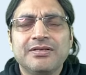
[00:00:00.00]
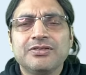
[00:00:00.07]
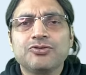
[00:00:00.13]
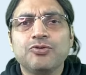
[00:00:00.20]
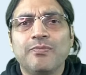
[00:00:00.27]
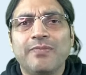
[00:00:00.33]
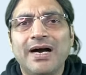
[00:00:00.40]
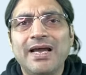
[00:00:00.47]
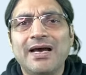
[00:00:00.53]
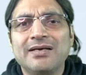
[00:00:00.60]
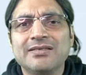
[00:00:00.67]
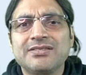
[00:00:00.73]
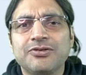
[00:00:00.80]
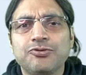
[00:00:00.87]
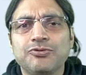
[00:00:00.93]
So my
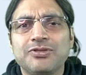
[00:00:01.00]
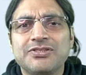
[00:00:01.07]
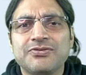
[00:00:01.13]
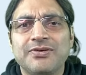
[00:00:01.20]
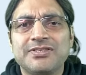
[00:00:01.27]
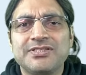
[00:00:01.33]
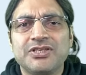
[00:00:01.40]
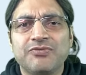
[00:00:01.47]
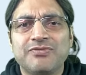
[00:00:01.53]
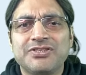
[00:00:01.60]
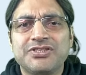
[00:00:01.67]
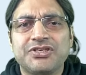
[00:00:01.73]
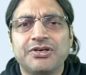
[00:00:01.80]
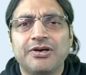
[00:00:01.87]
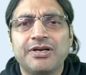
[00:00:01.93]
answer to this question
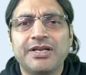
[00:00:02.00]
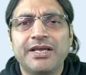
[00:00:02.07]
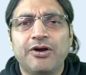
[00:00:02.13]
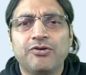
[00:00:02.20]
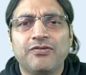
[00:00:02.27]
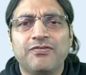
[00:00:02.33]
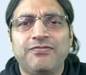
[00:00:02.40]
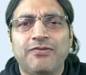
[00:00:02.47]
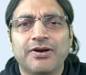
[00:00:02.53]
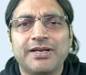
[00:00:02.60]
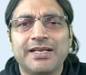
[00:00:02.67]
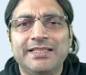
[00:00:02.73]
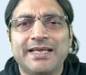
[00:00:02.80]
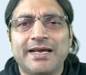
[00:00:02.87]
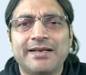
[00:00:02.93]
was 30 out of
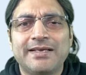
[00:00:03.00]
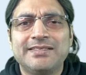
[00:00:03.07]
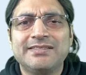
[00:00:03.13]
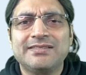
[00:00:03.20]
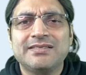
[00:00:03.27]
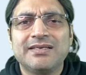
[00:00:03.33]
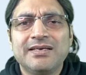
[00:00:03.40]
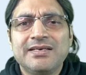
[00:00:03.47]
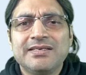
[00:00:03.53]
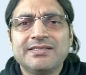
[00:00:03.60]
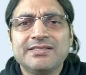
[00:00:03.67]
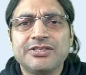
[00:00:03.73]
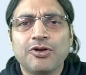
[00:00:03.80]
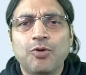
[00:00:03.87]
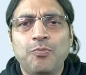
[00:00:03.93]
40, that is
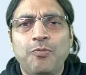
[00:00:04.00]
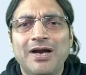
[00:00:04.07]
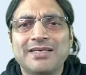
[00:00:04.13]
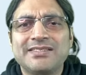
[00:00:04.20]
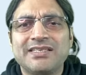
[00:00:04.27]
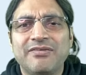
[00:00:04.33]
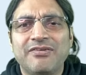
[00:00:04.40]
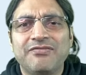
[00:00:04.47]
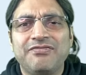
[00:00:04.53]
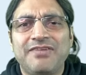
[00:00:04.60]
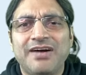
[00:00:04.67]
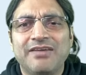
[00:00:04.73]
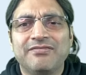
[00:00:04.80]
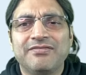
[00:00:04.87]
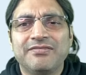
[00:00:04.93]

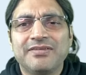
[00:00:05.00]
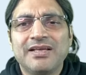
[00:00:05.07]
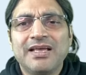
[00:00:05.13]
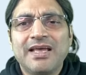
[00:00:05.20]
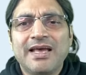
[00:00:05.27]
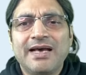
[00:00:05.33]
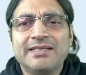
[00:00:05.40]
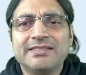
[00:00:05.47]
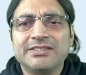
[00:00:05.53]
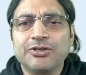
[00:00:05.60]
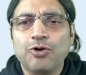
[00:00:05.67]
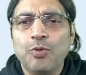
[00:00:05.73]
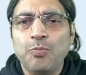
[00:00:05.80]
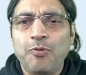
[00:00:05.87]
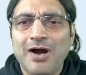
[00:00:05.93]
0.75. and
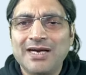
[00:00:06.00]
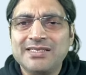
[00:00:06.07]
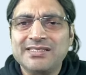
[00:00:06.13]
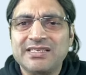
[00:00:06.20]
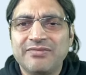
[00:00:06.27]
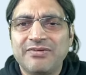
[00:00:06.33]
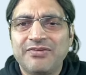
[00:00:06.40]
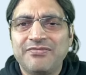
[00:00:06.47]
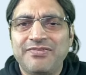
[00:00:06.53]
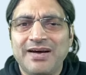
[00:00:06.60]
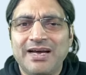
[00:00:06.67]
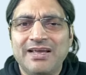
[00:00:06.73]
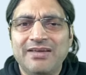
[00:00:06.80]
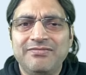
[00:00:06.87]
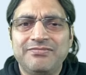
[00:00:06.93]

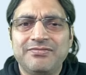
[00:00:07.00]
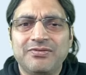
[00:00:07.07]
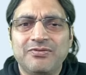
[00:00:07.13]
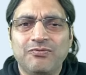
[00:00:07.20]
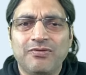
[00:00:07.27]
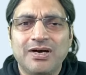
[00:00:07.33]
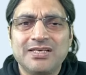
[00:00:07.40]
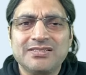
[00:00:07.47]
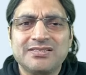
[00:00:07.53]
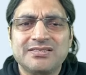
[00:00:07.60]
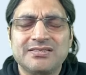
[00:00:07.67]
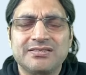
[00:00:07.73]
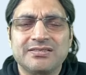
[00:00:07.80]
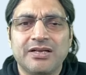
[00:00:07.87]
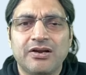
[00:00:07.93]
0.75
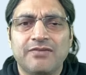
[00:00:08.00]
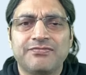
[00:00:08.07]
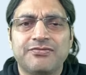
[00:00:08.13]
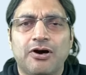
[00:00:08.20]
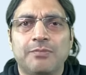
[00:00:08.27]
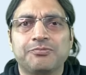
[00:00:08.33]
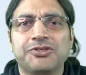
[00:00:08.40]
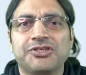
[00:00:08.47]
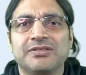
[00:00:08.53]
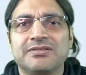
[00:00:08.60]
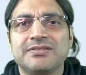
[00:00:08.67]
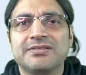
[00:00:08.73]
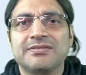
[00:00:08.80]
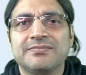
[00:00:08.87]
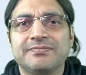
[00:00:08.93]
was none of the
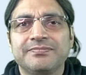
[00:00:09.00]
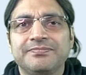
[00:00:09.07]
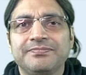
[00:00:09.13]
options.